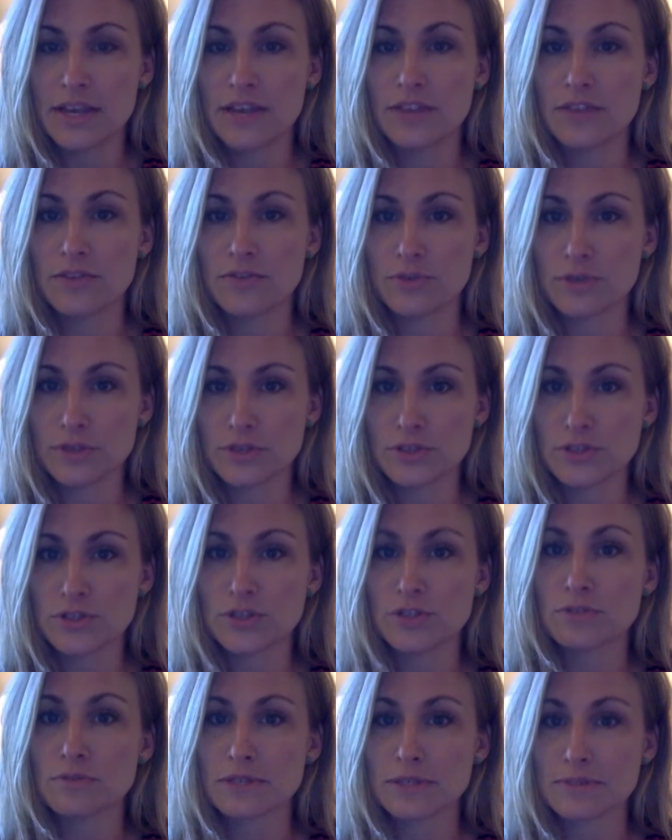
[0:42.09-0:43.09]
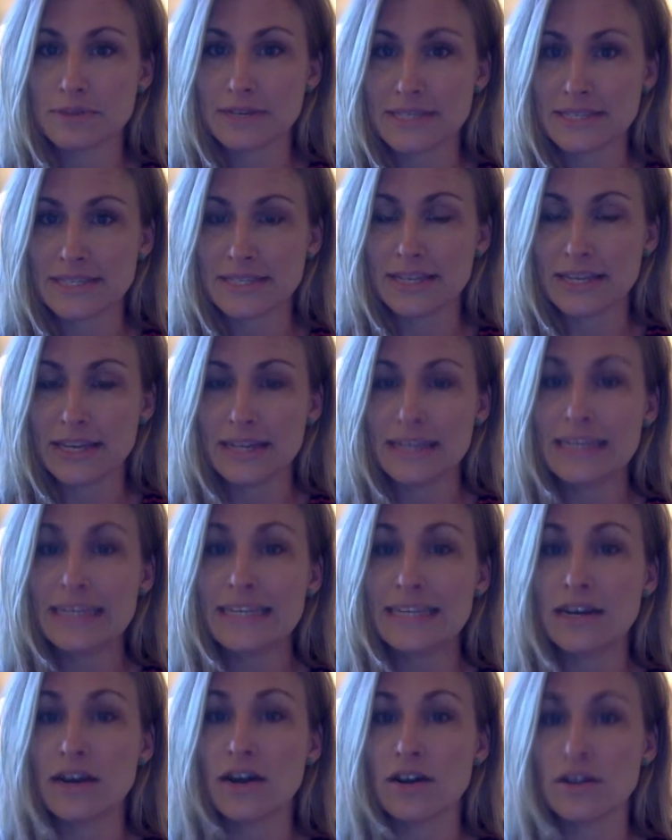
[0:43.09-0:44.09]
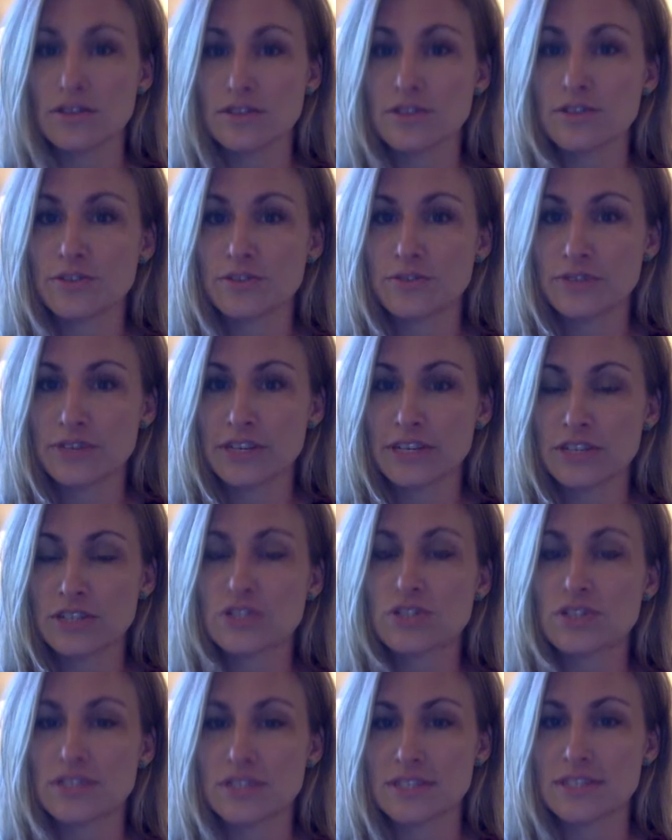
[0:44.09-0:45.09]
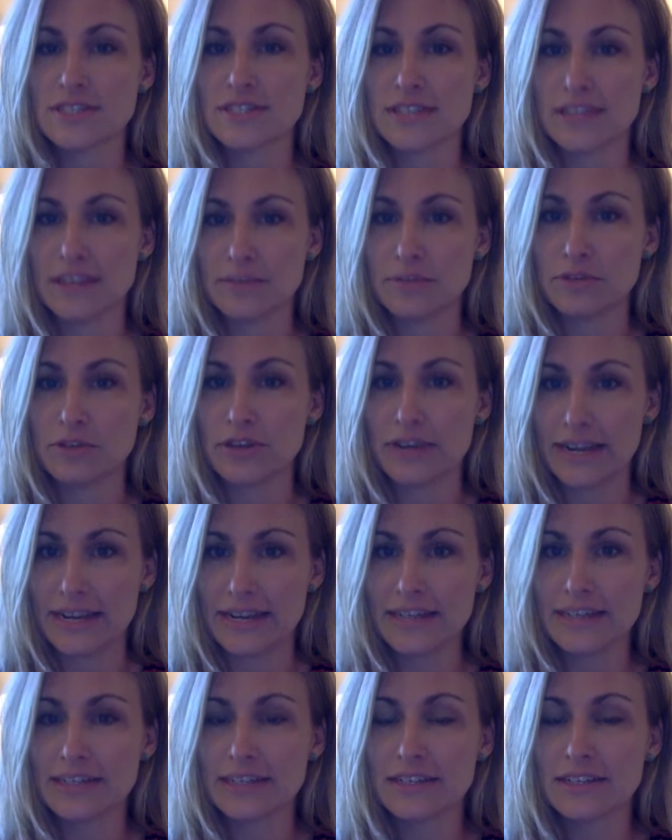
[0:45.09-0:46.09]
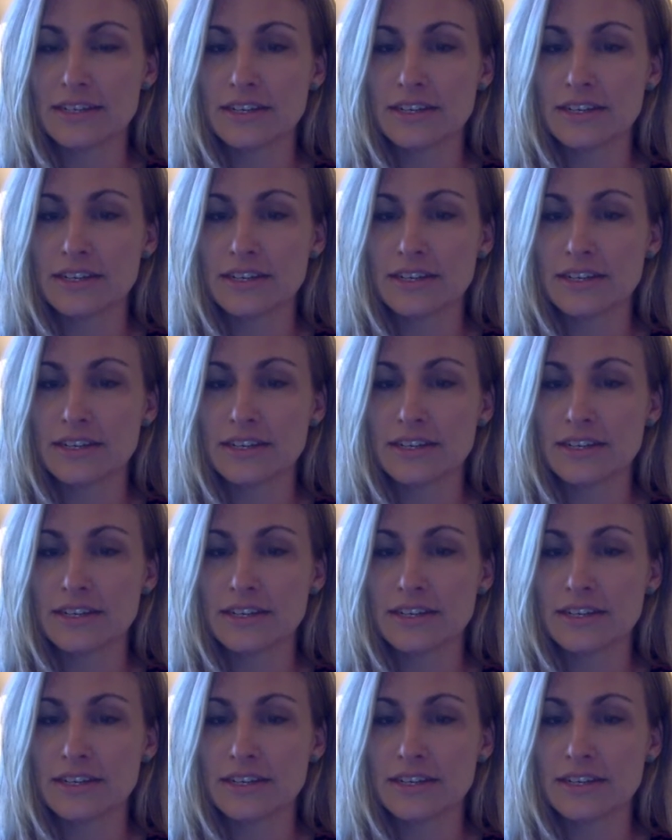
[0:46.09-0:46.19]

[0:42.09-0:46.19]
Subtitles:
The fourth student was my son. He also finished the same grade.